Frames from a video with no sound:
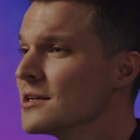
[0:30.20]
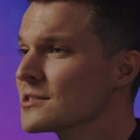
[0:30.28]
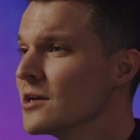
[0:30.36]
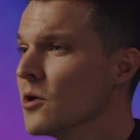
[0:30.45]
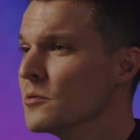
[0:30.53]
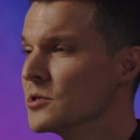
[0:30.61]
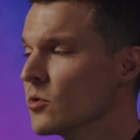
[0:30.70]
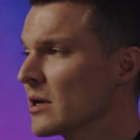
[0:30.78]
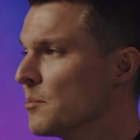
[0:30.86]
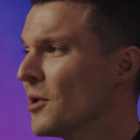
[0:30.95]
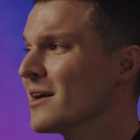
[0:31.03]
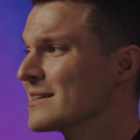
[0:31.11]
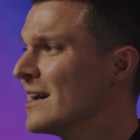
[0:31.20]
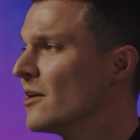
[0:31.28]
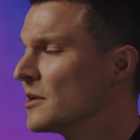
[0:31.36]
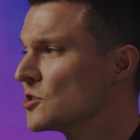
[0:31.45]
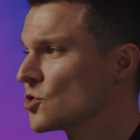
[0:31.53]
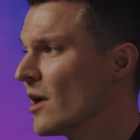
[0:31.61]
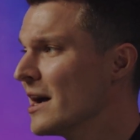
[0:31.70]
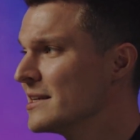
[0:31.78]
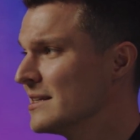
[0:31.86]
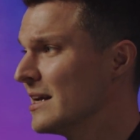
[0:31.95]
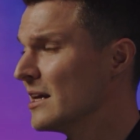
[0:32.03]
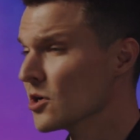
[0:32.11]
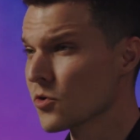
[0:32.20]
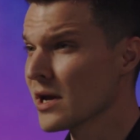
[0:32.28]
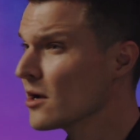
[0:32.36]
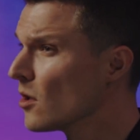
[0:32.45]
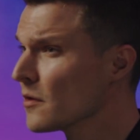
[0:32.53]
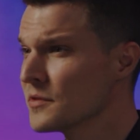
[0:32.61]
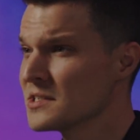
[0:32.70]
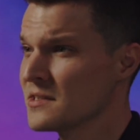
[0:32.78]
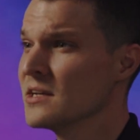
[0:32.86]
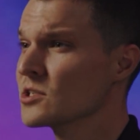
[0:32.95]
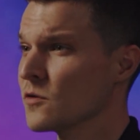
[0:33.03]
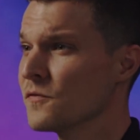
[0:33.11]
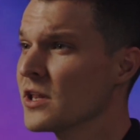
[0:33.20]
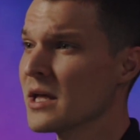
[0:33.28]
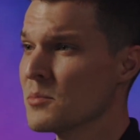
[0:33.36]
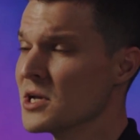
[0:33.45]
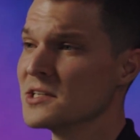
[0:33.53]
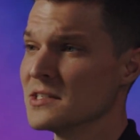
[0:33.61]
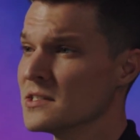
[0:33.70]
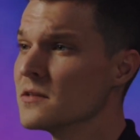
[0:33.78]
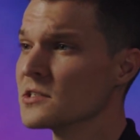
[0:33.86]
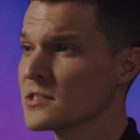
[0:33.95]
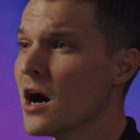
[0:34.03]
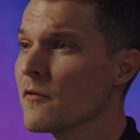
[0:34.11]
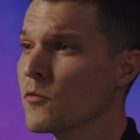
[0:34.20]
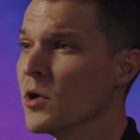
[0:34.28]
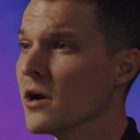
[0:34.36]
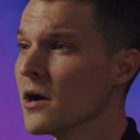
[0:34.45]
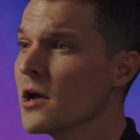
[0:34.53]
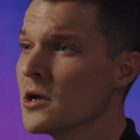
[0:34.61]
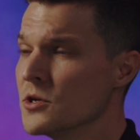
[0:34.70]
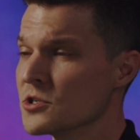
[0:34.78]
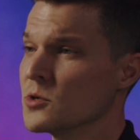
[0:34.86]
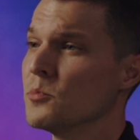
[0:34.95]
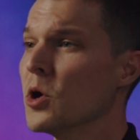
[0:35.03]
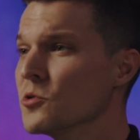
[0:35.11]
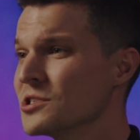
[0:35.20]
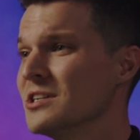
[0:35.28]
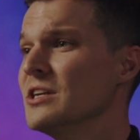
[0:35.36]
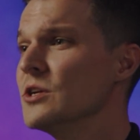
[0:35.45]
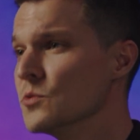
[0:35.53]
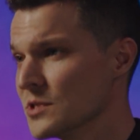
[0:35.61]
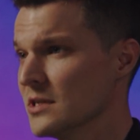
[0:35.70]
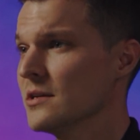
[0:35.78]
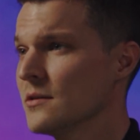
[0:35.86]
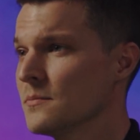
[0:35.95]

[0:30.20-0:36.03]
So don't get bogged down in trying to integrate all of these things or feel like because it's in the software, you're supposed to use it.